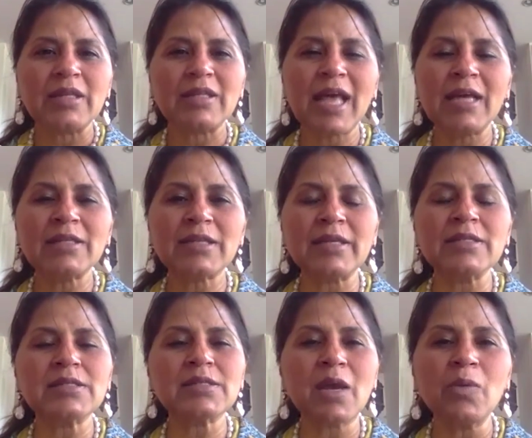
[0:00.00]
that in
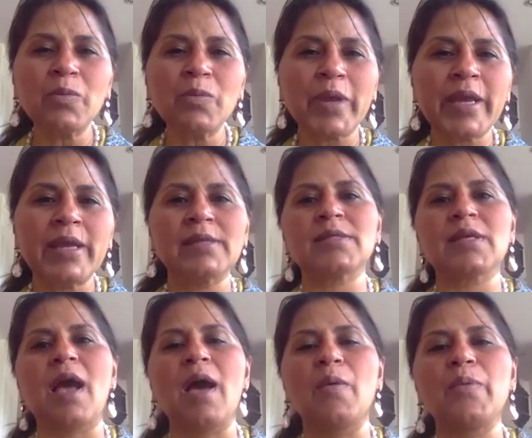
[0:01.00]
some ways
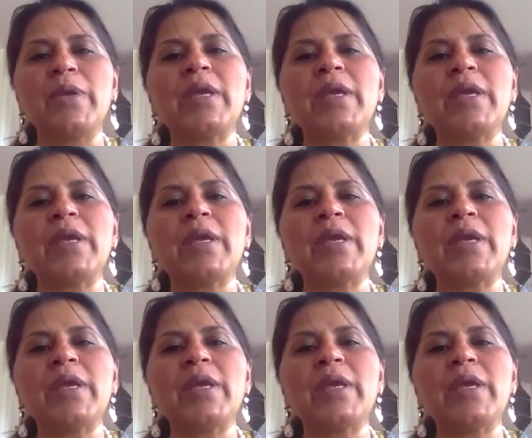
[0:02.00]
we